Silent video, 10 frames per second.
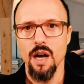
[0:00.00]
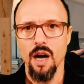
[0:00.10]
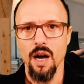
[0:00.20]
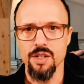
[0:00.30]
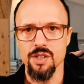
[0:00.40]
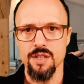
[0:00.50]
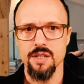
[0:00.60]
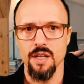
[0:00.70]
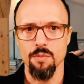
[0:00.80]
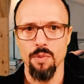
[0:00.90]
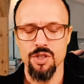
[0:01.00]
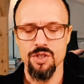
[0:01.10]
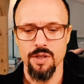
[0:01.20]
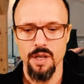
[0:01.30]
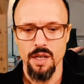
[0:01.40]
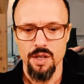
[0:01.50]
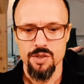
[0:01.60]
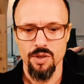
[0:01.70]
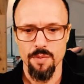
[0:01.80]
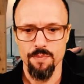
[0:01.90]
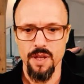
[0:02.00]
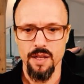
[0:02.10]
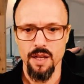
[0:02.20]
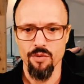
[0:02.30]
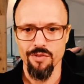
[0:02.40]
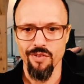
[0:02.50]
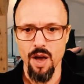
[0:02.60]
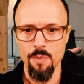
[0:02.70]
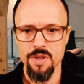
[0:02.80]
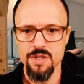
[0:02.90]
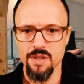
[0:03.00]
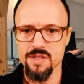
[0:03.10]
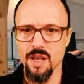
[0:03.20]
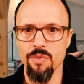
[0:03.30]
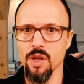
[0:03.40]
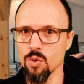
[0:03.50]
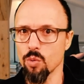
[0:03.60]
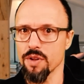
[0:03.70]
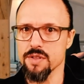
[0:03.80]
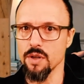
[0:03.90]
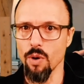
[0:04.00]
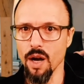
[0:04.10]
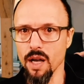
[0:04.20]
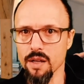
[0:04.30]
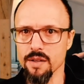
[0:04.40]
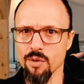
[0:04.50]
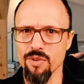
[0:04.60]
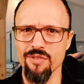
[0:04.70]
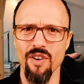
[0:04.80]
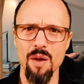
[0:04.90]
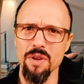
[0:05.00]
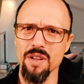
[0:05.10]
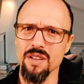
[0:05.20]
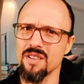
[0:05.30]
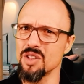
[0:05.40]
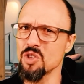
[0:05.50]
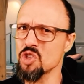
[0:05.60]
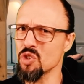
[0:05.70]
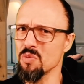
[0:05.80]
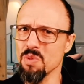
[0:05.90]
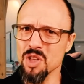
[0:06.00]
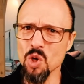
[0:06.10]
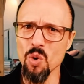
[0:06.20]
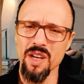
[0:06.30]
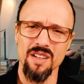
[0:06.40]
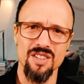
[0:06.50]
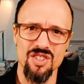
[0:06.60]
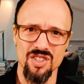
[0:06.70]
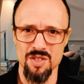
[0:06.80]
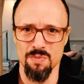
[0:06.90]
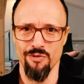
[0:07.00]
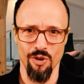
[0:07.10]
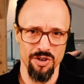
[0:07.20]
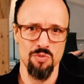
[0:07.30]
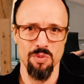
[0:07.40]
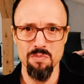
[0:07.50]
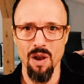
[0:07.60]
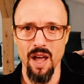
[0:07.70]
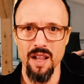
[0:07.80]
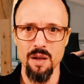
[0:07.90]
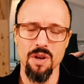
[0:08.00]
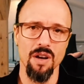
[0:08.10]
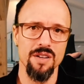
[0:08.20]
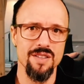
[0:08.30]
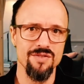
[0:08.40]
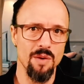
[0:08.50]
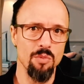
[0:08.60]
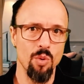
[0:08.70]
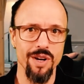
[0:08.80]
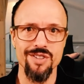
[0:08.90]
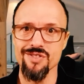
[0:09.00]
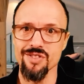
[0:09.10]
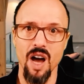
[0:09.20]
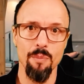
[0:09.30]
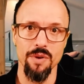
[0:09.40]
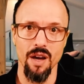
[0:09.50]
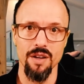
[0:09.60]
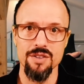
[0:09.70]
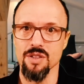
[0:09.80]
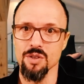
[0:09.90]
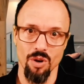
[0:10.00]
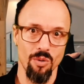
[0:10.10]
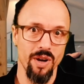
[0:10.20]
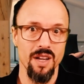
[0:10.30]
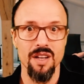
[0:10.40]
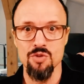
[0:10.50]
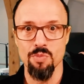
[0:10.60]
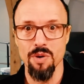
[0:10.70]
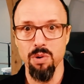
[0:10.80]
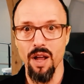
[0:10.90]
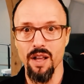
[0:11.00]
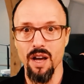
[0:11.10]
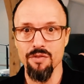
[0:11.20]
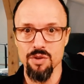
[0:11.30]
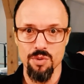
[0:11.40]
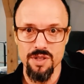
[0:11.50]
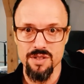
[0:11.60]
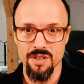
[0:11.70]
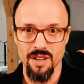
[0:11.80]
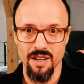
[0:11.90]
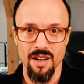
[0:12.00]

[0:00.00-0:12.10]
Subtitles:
I just had mentioned. So the refinement is not something you do once in a while. The refinement you shouldn't be doing just before the sprint planning, because if some questions can't be answered, you're already in the sprint planning afterwards, and then